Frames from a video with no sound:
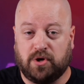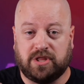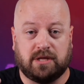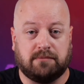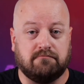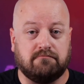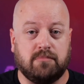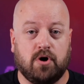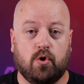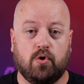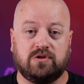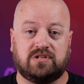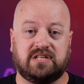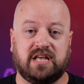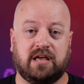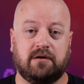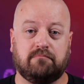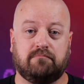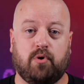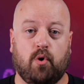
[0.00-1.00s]
put the
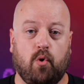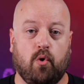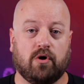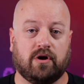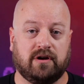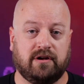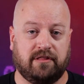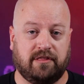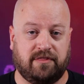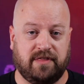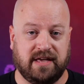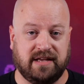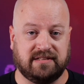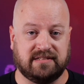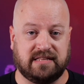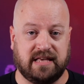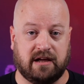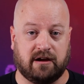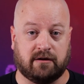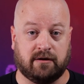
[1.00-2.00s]
most important
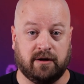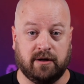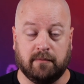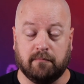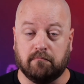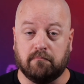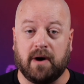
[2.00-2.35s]
things there.